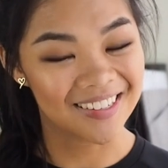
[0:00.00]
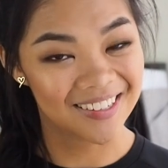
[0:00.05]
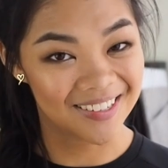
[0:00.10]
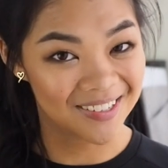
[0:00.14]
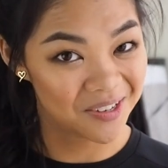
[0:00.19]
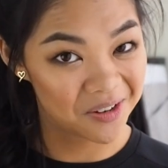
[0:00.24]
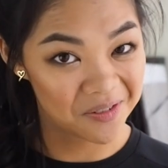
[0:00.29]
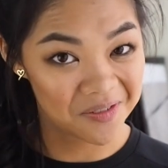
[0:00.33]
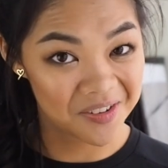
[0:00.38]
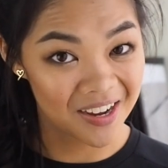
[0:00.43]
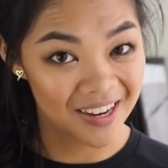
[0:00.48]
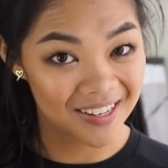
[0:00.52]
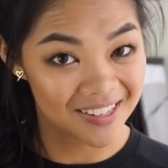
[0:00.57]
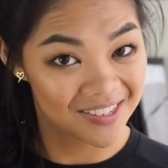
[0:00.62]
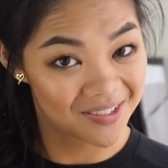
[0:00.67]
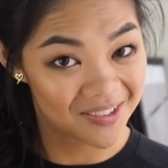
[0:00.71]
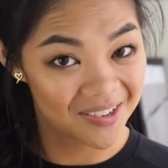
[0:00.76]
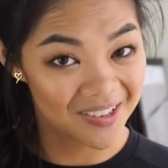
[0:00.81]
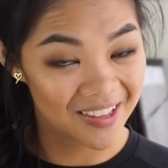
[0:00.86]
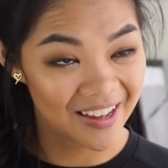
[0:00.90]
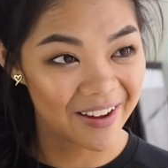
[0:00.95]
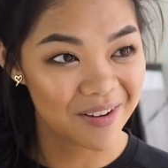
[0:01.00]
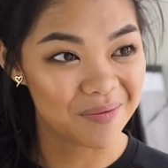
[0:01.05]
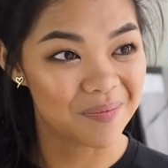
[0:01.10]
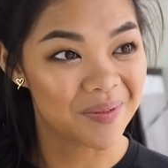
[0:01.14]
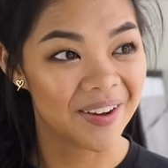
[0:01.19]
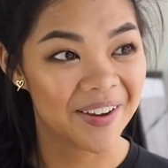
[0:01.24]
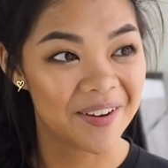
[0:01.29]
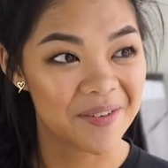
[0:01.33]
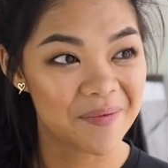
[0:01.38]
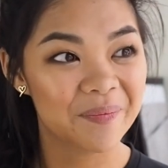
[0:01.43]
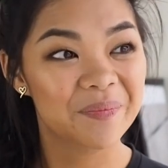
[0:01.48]
I don't know if you guys know that,
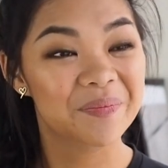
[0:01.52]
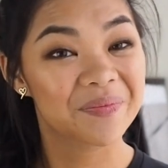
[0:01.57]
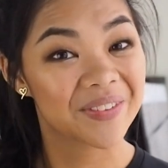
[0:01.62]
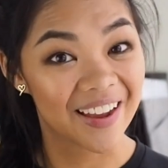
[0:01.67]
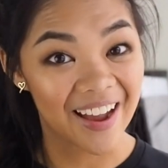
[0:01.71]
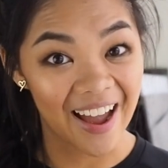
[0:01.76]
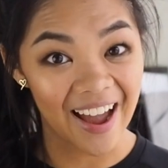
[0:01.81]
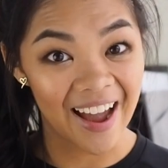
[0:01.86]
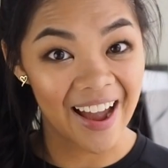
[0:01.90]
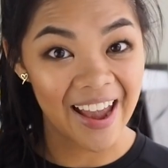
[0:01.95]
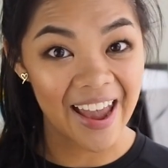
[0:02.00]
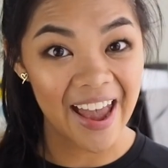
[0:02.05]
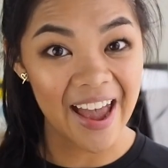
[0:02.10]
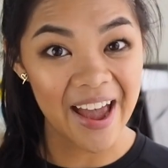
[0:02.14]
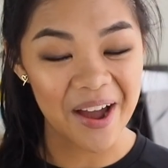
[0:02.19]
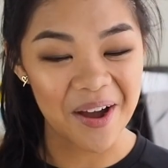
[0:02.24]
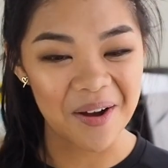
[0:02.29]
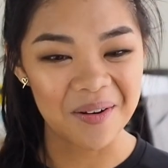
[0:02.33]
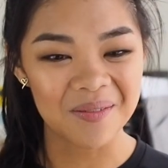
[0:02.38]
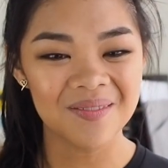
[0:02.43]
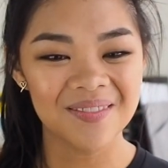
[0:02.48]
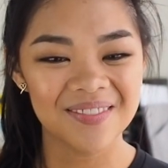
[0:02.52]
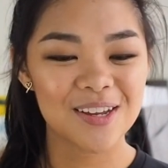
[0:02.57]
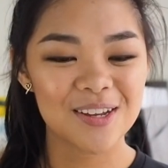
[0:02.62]
but I am.